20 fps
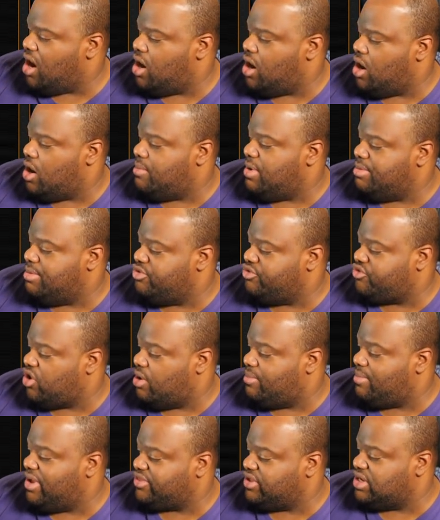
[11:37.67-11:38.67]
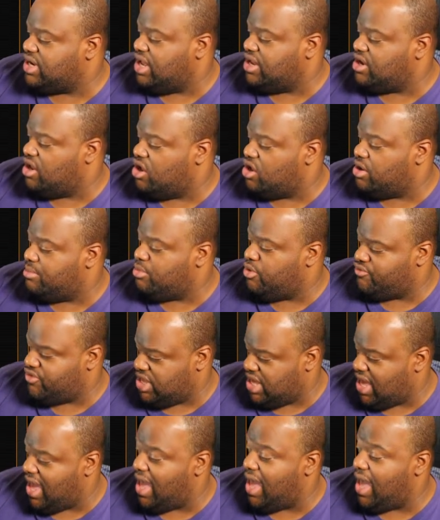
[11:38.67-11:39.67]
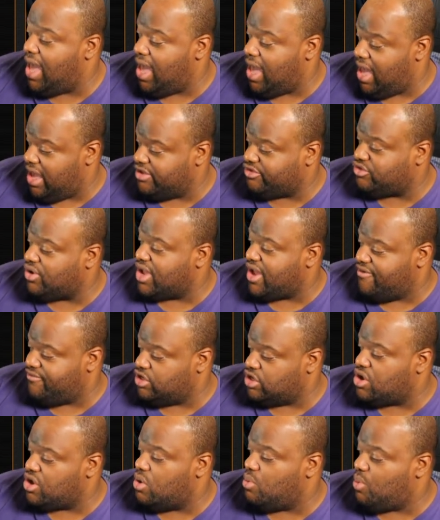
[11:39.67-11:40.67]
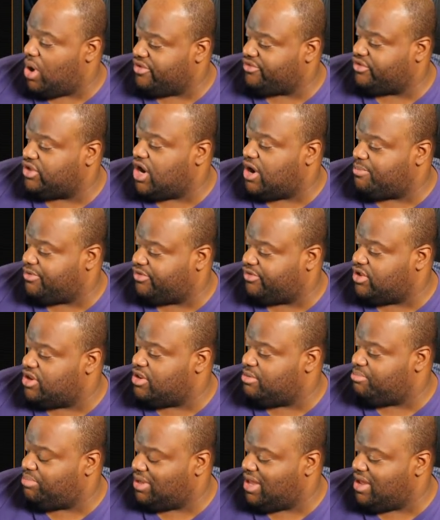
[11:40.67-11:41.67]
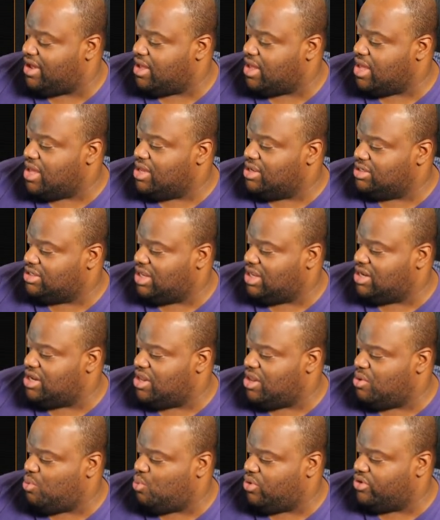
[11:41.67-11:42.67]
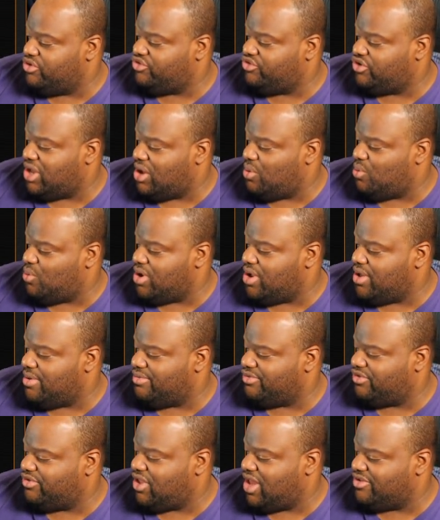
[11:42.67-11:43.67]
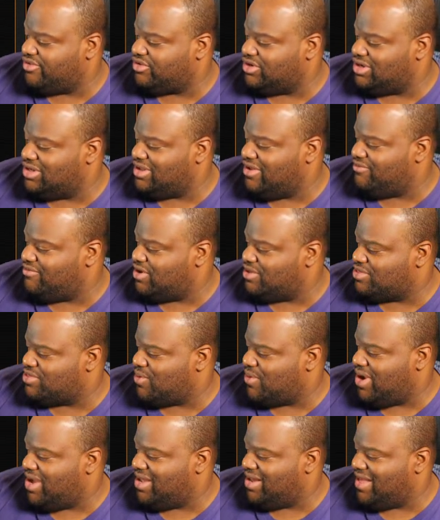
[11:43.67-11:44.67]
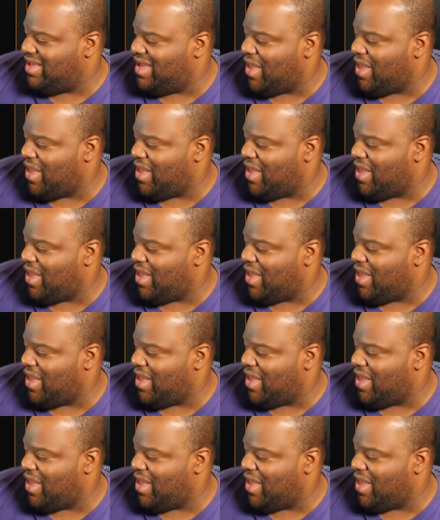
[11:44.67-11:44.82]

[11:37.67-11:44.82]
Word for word: I remember you talking about the Night of the Hunter movie. Yeah, so I gave it a good watch. Then I proceeded to play it, take it in one shot where it was tasked to deliver the threat.